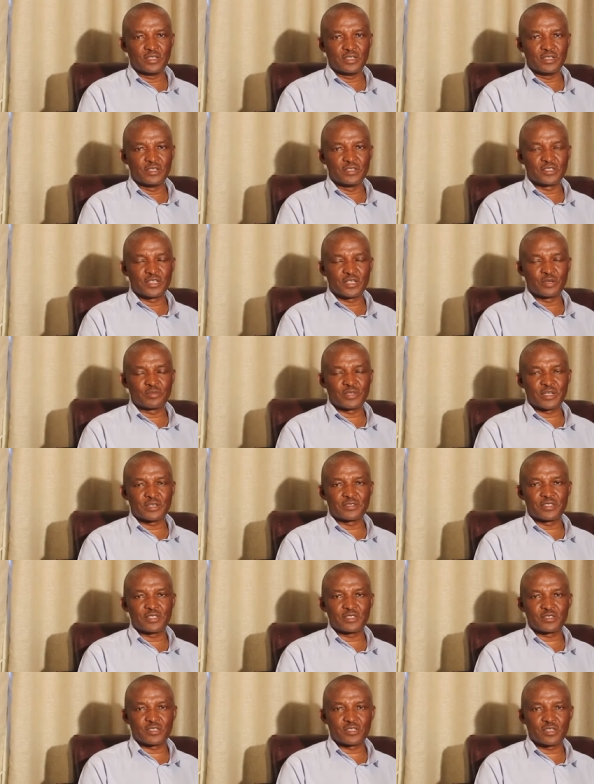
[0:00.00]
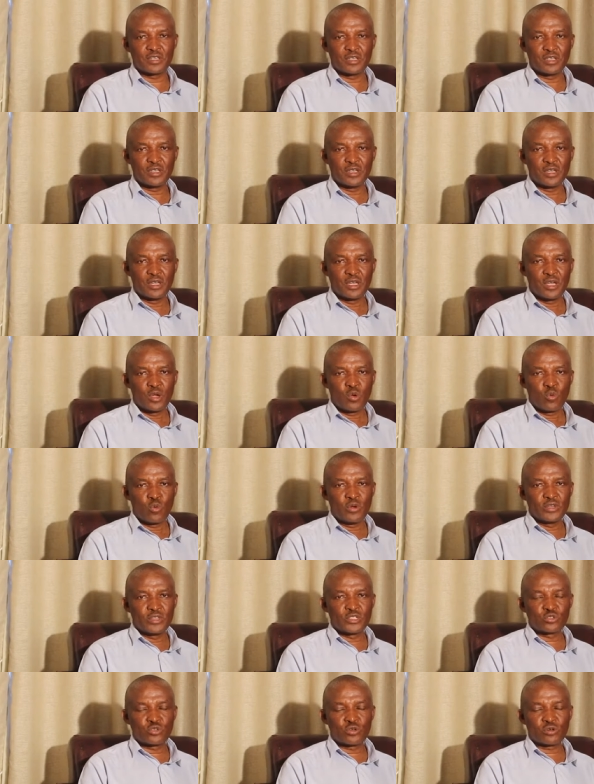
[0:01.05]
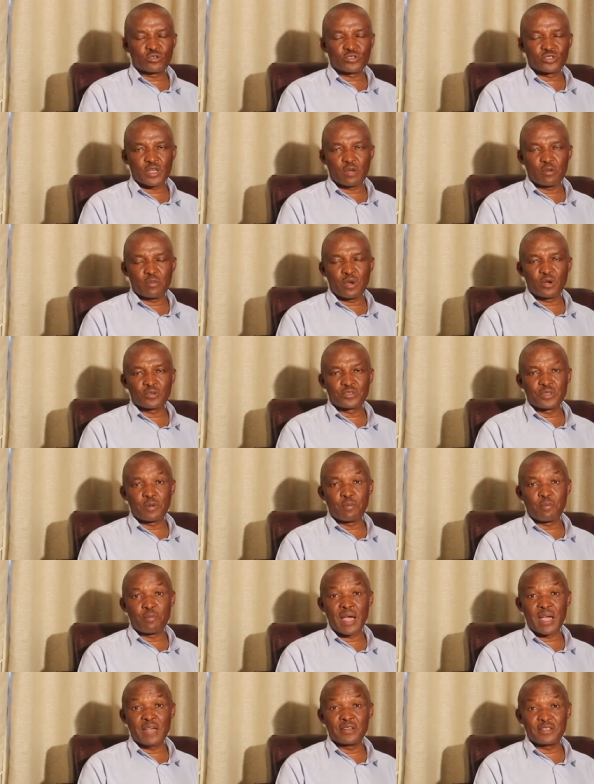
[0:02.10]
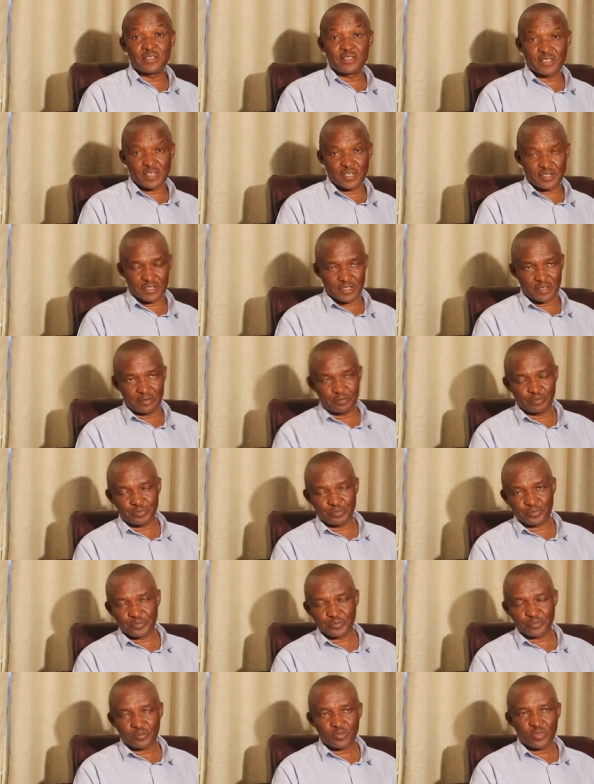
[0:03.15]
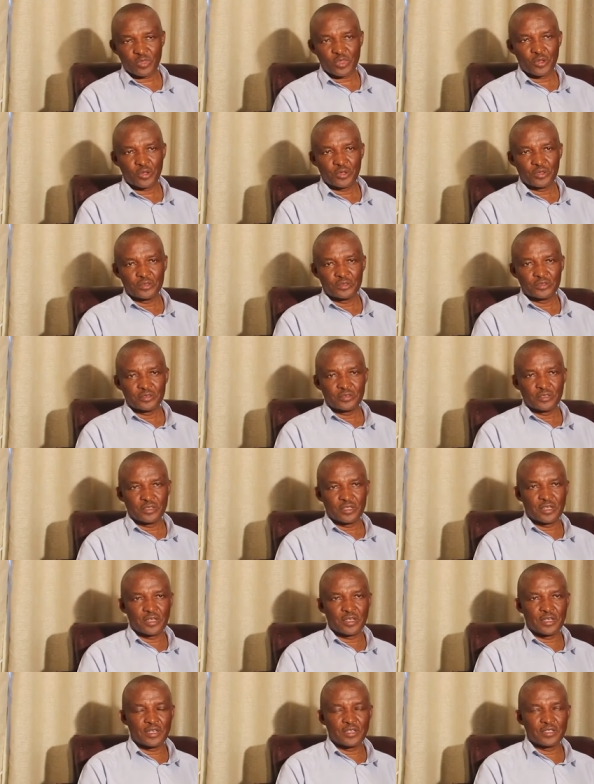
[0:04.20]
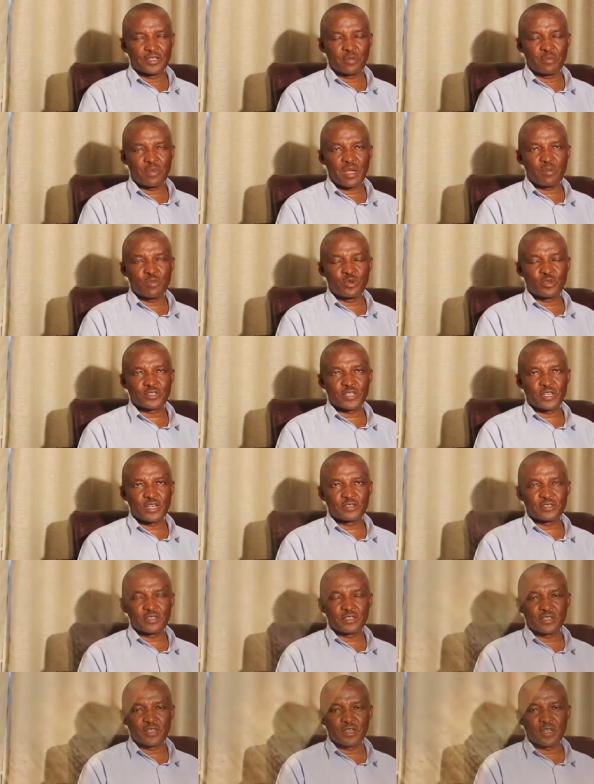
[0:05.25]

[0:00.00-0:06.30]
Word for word: in chapter 6, which talks about the mindset. Uh, the Bible says in